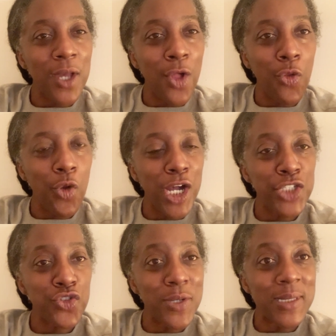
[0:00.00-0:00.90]
other
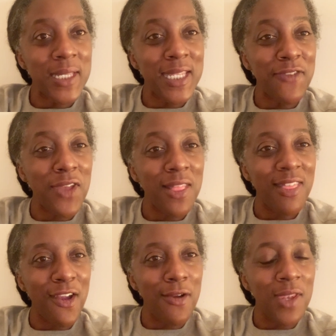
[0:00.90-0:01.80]
countries living
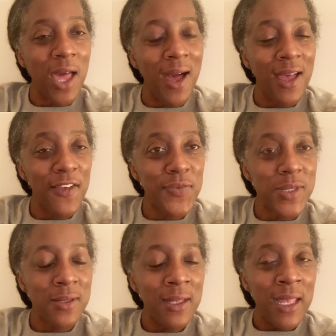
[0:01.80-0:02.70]
their lives.